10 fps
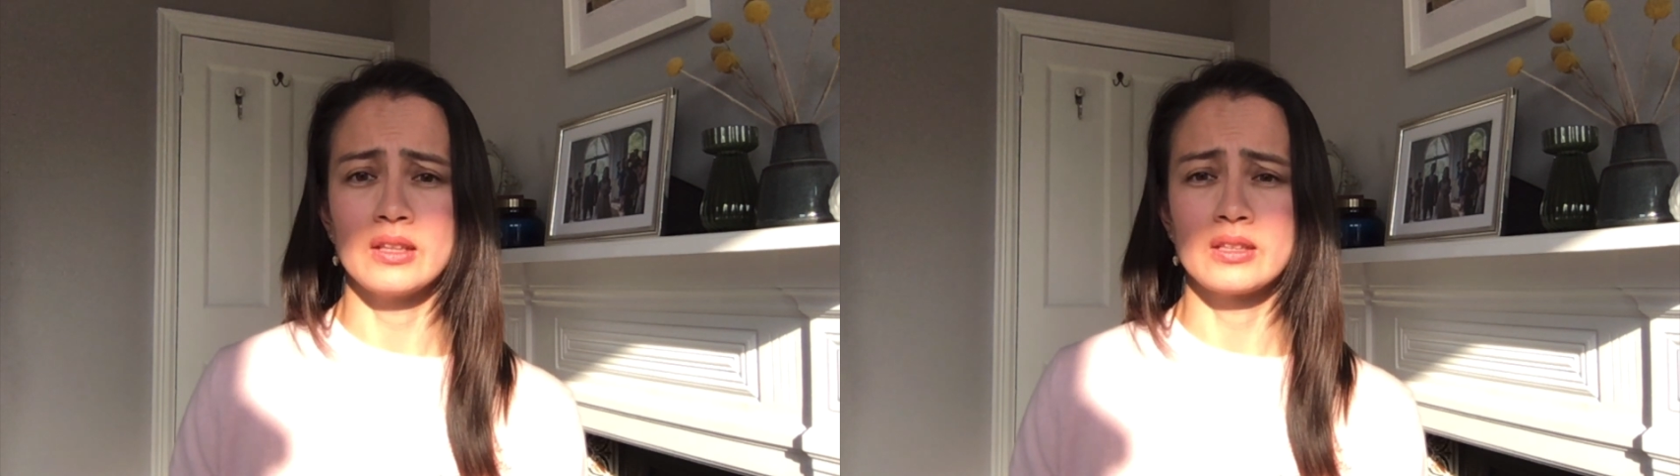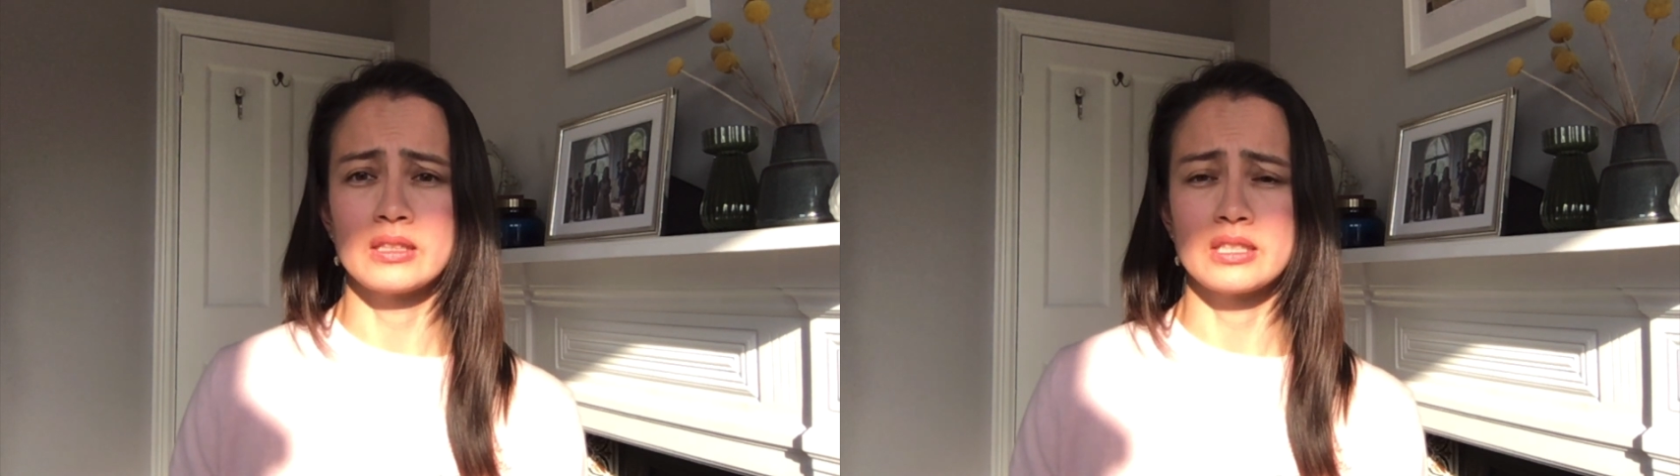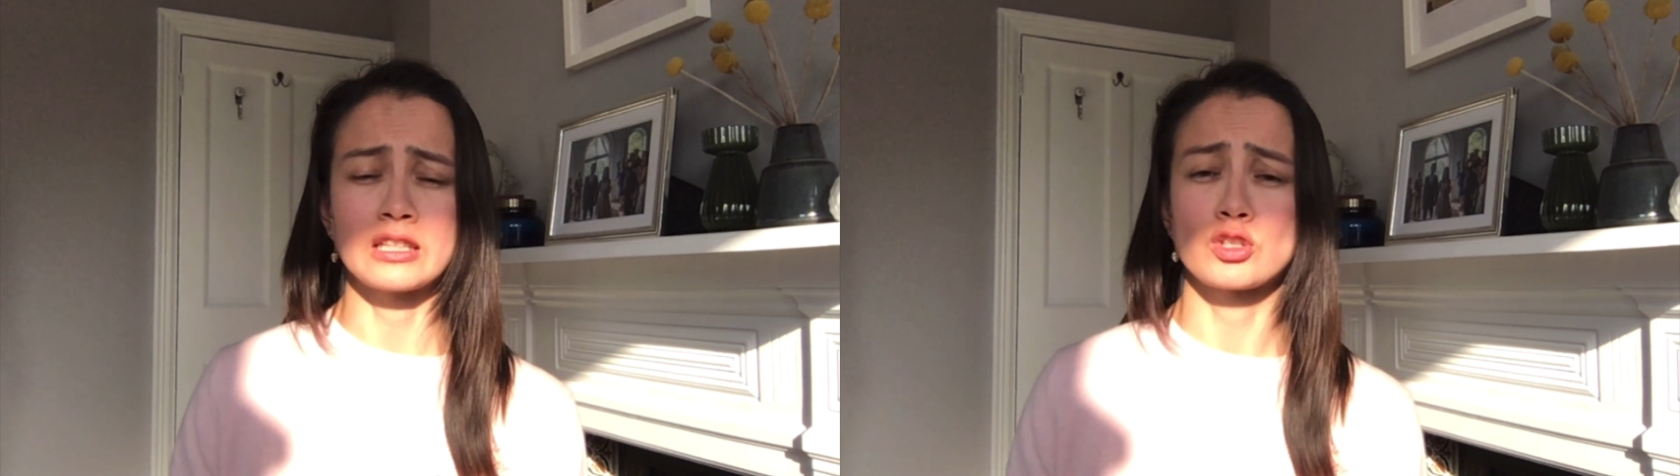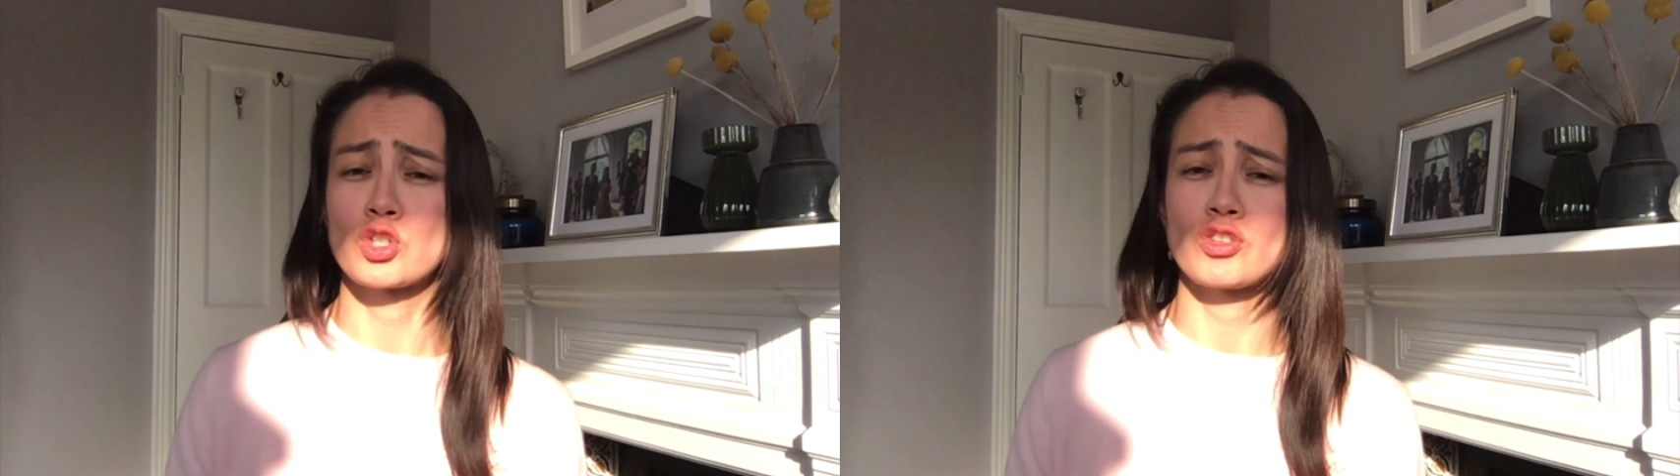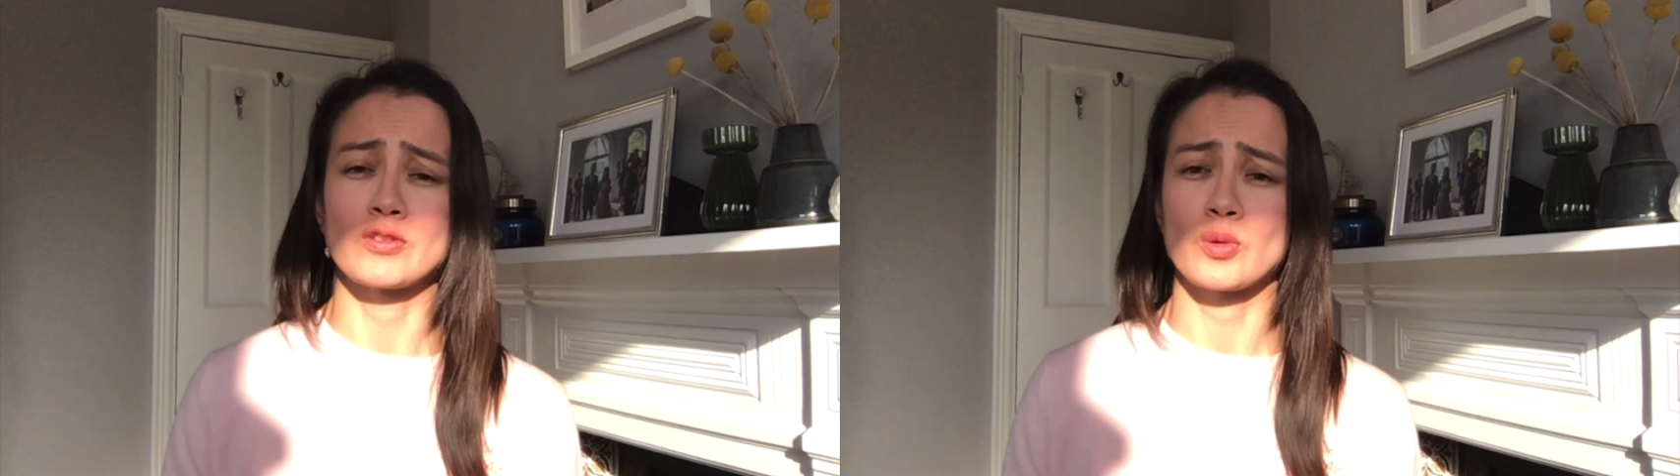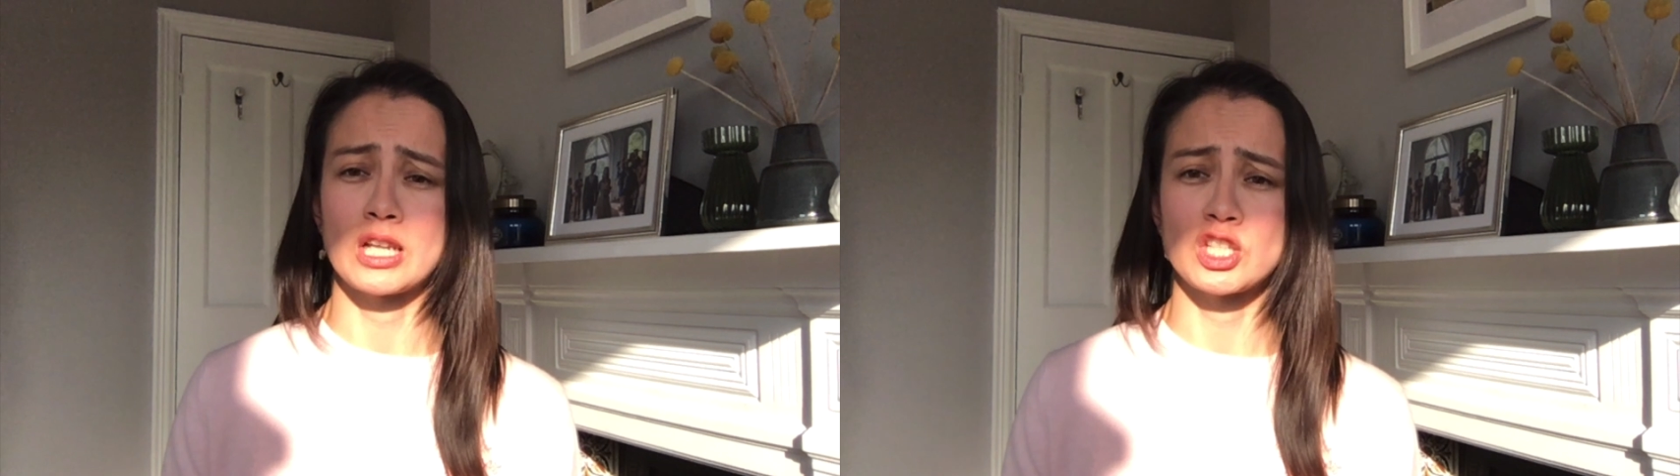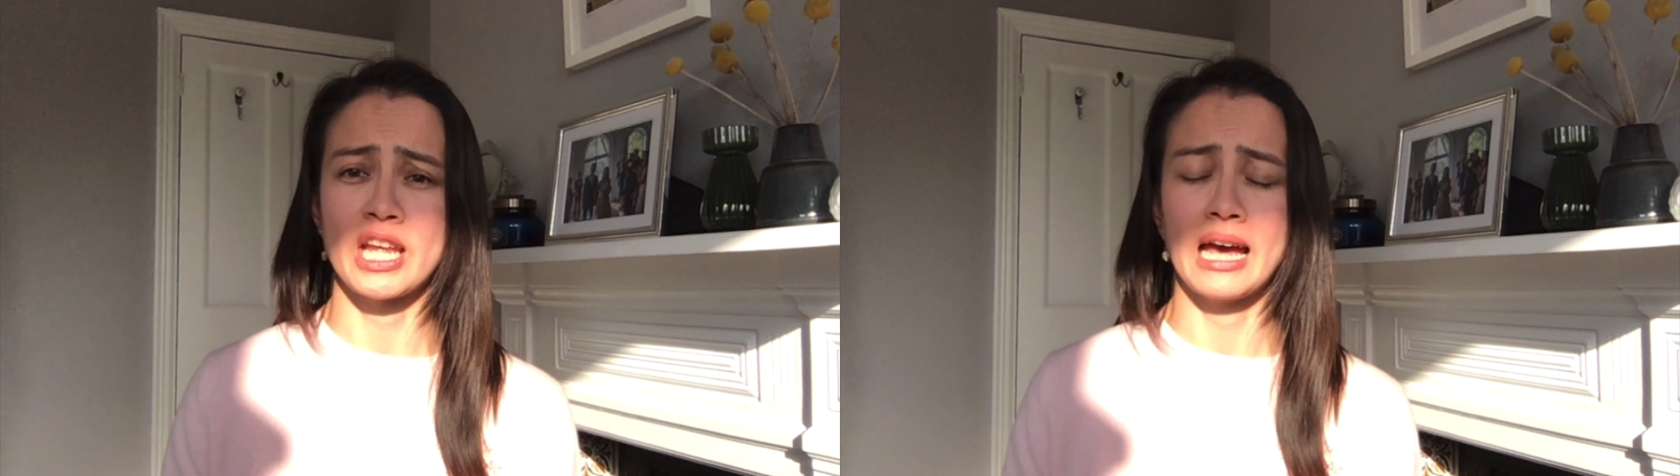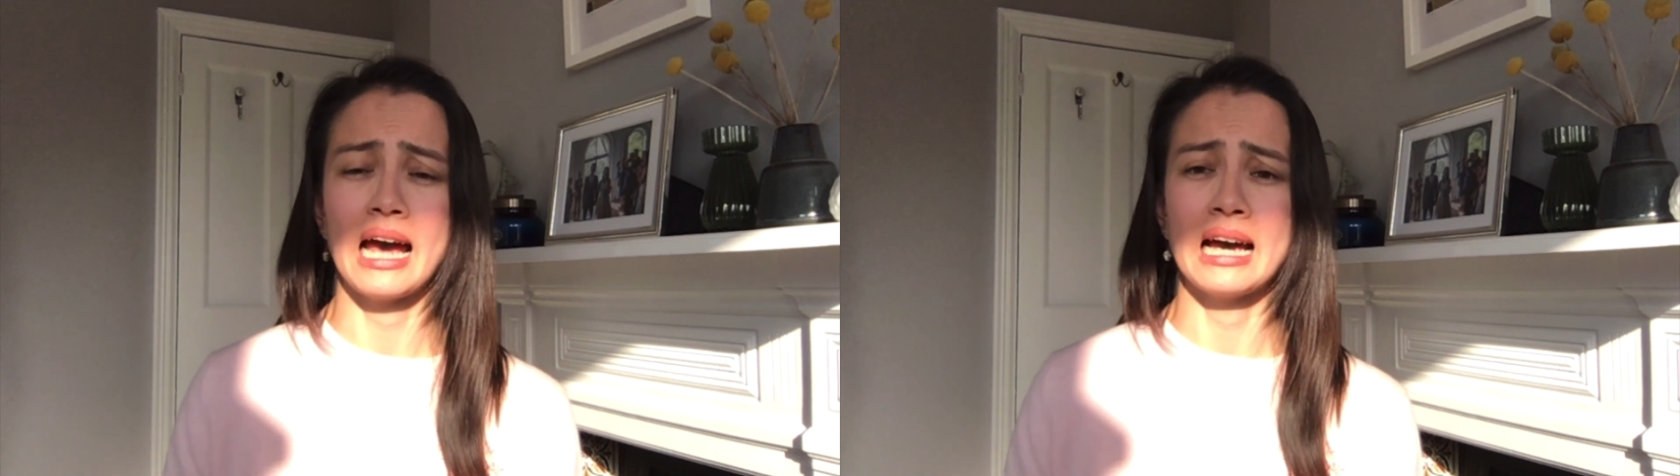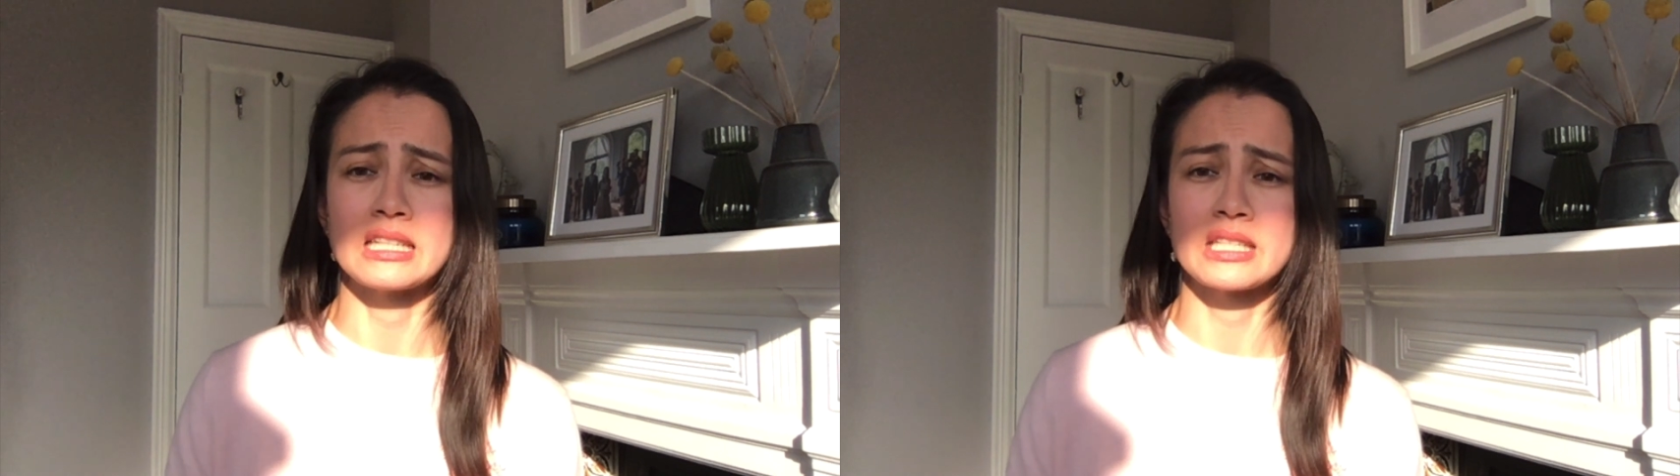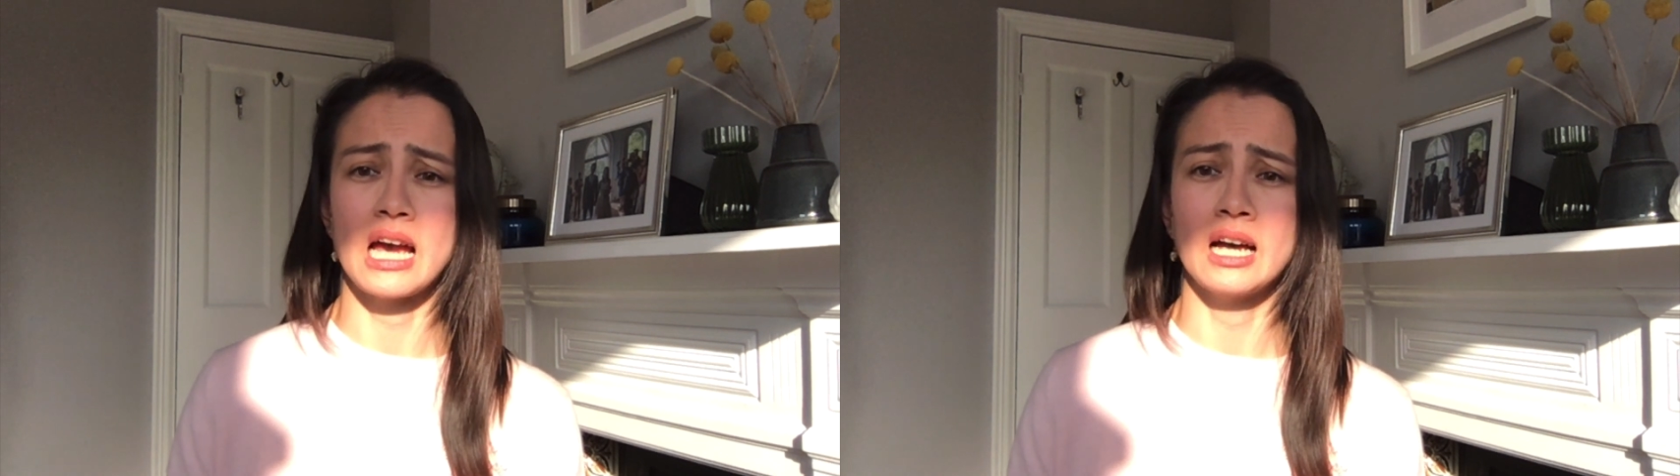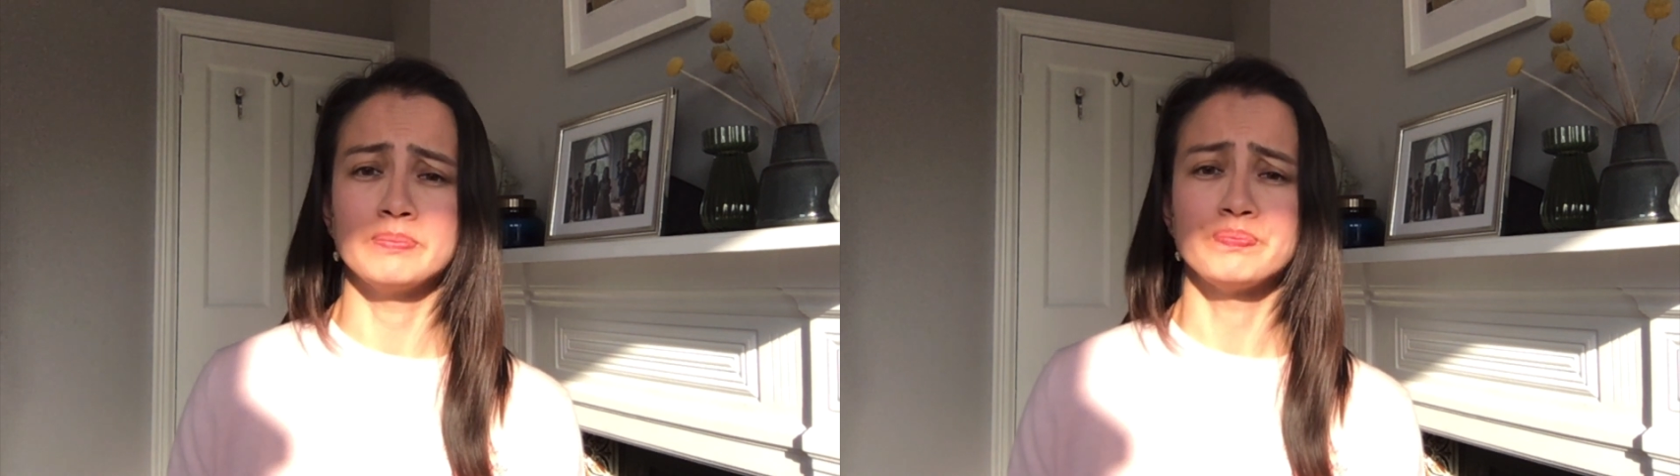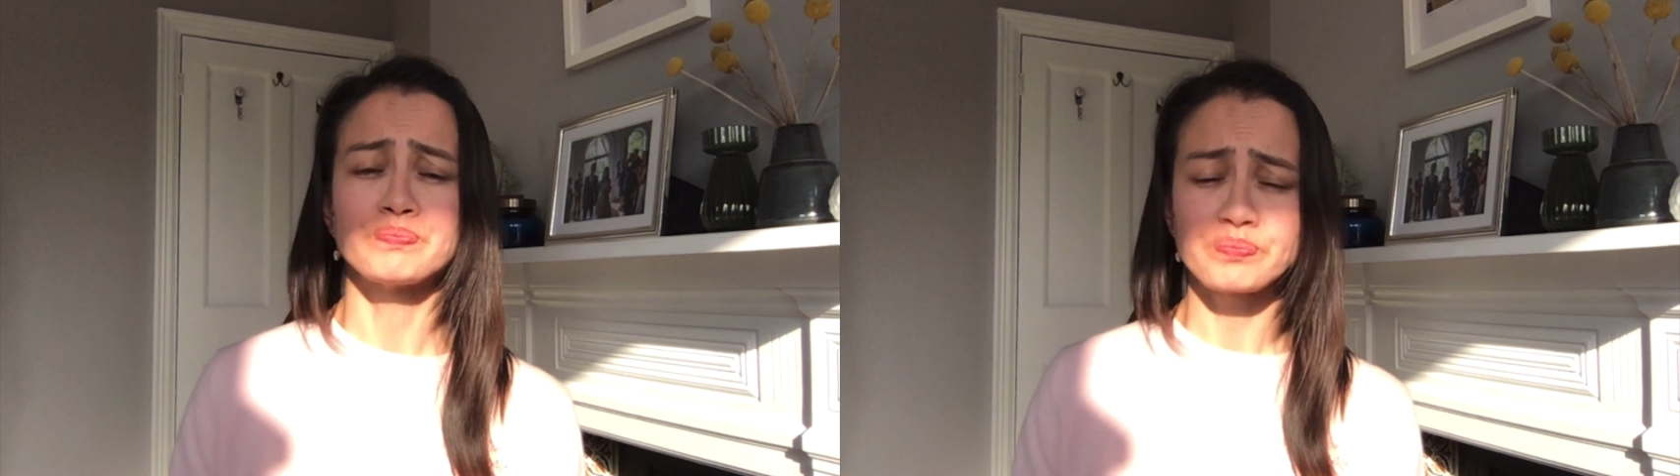the signature strengths questionnaire at um,